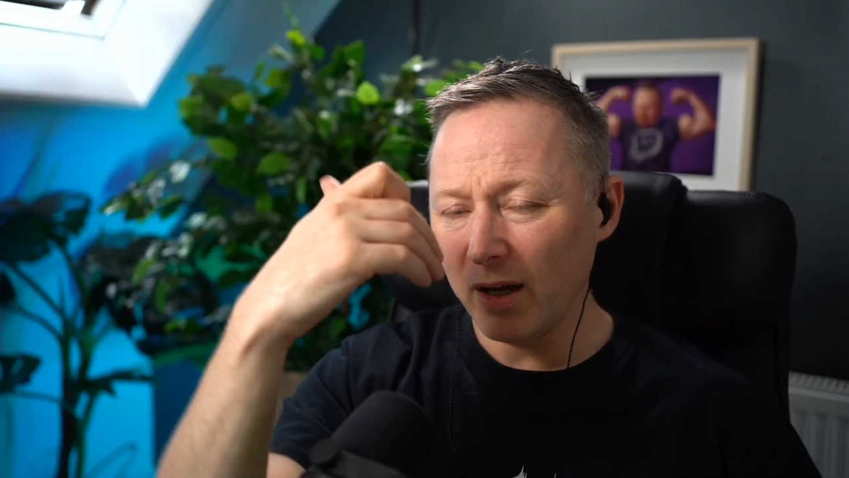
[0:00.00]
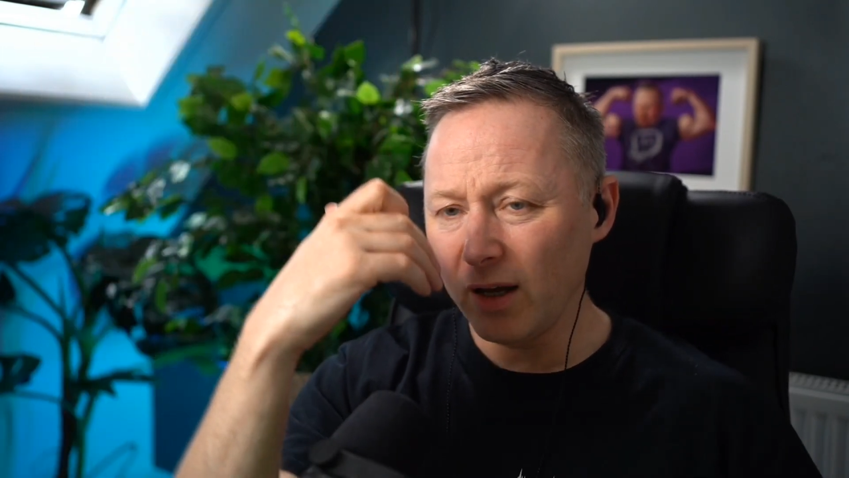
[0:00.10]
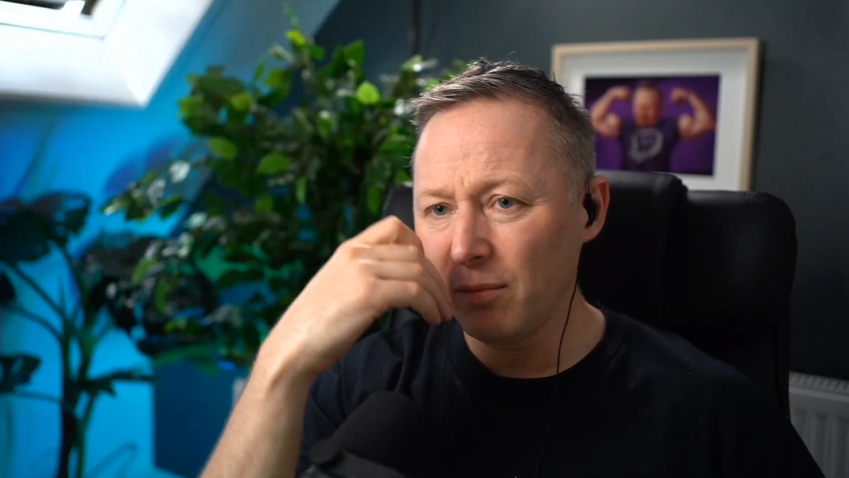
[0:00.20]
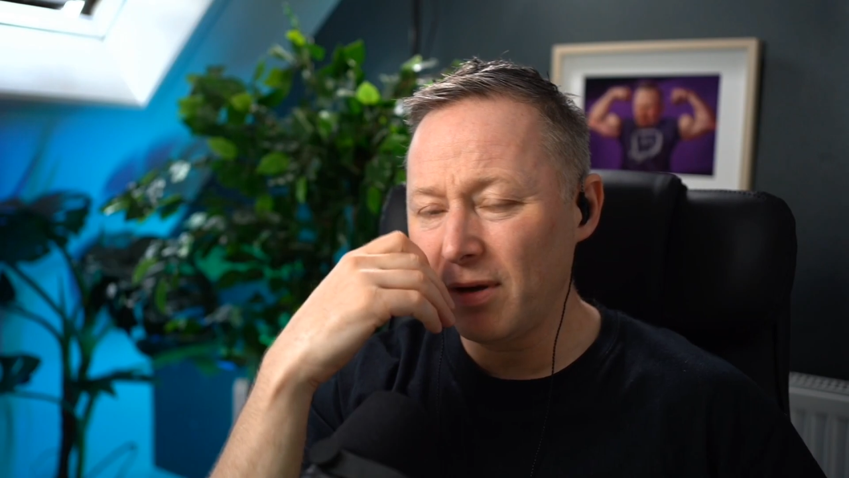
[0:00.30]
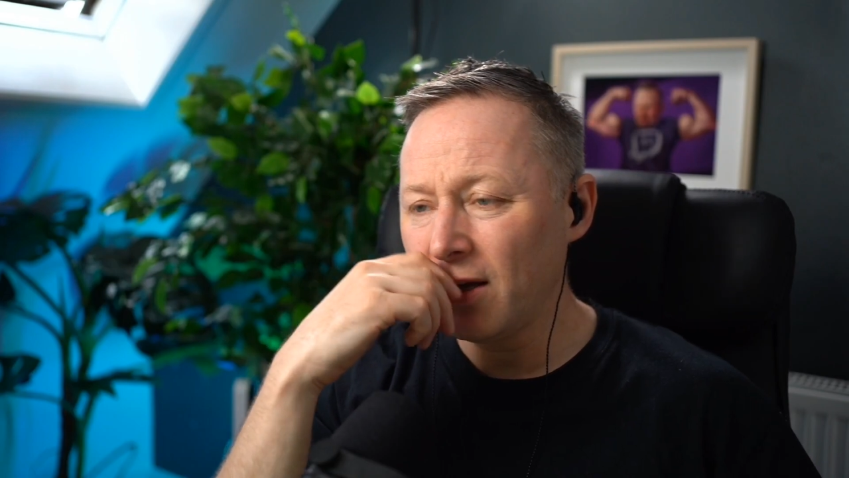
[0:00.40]

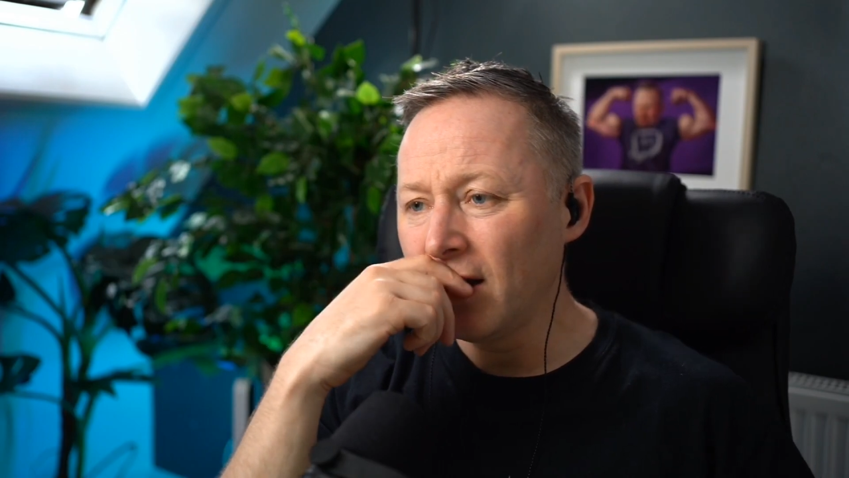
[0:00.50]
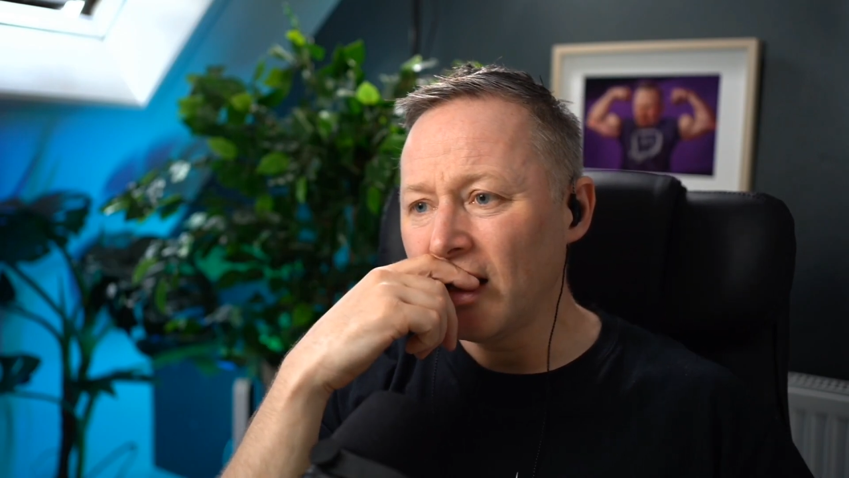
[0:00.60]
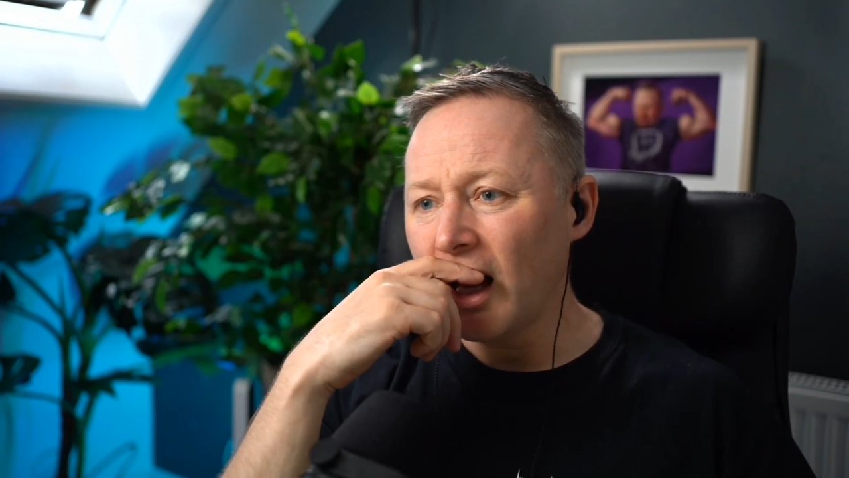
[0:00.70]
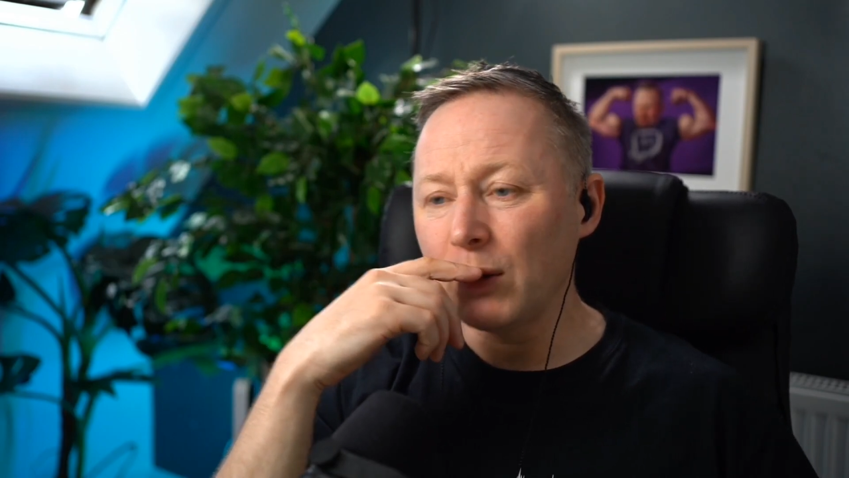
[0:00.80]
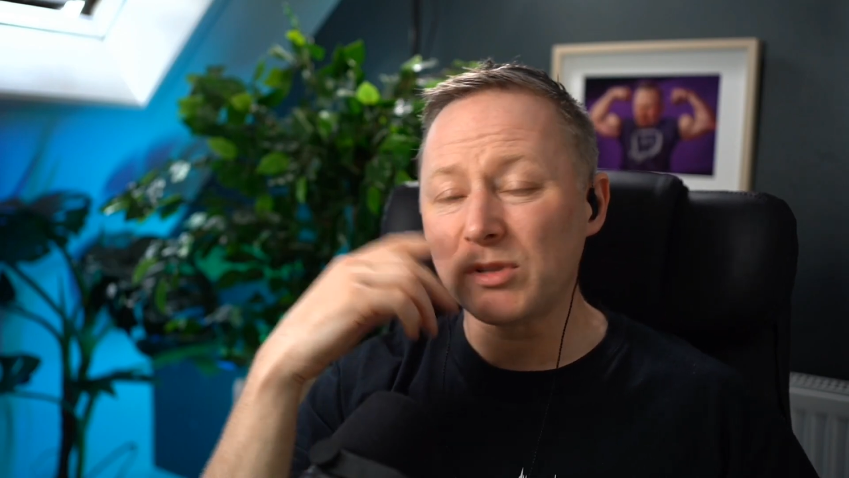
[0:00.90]
me,
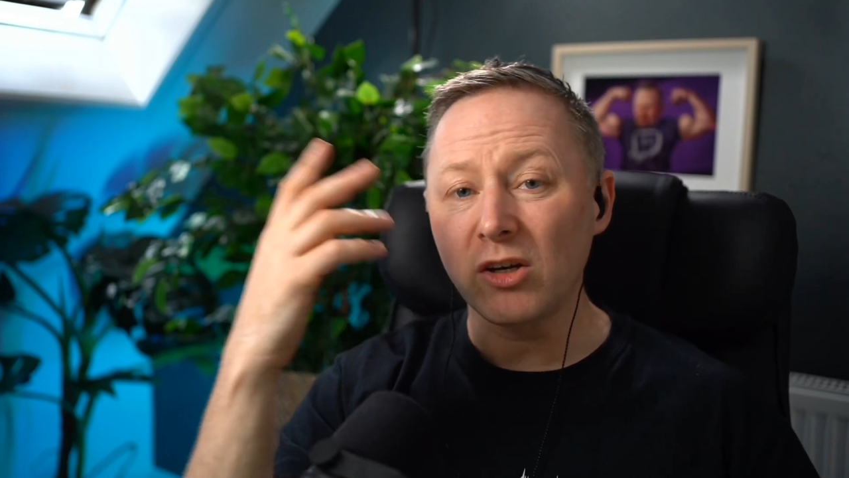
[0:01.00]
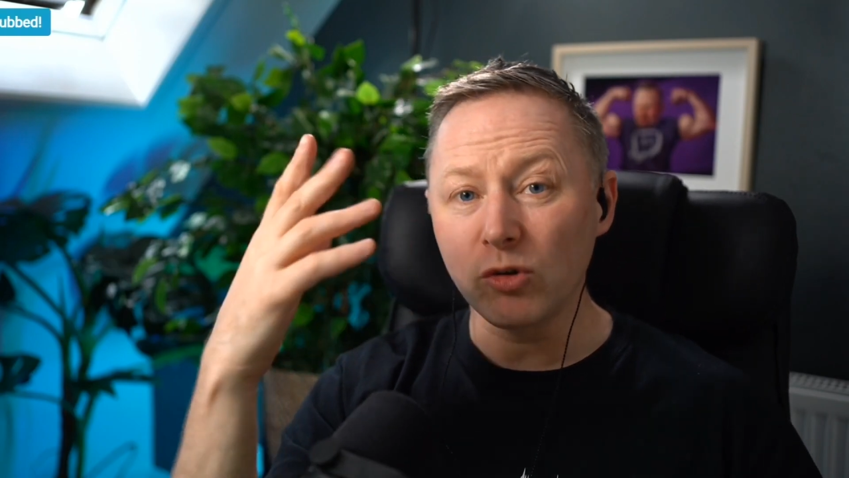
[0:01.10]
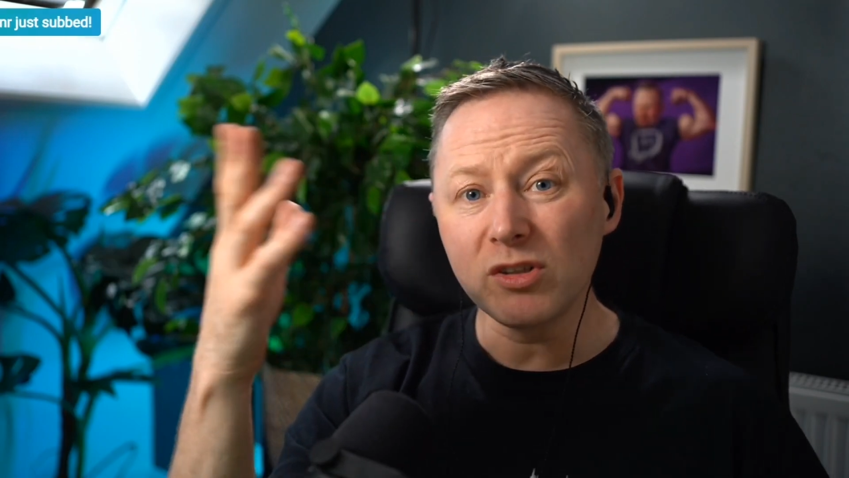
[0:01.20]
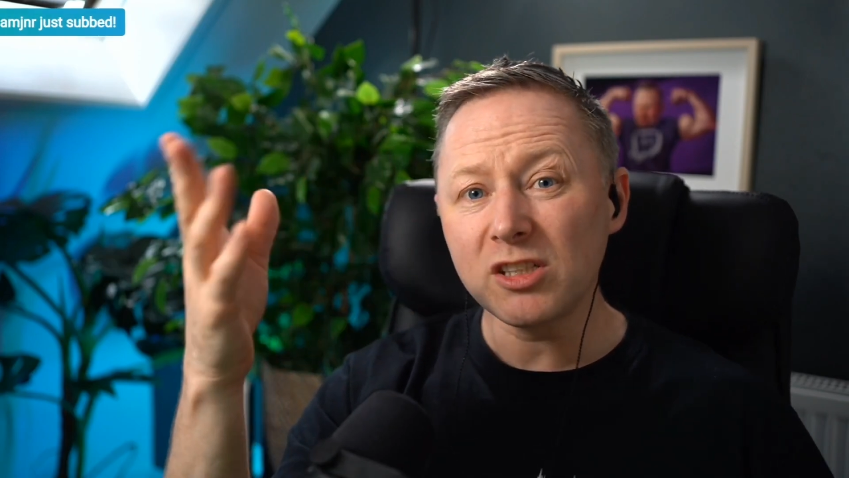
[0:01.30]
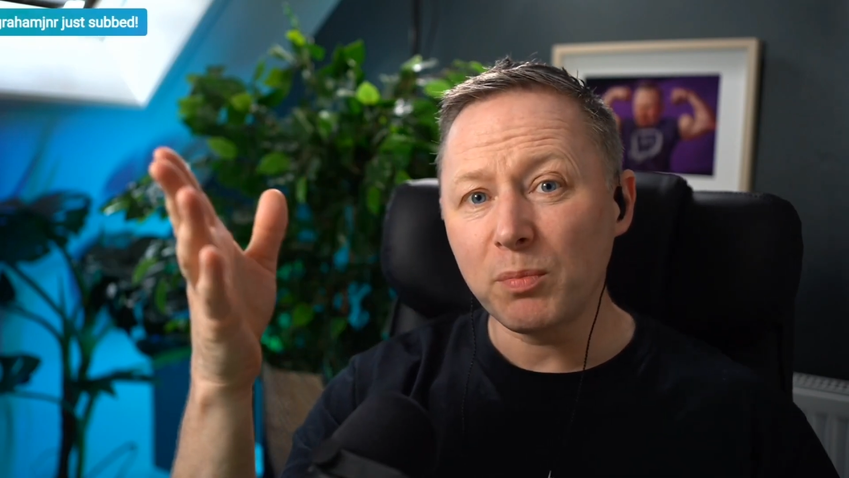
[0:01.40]
and I was that used to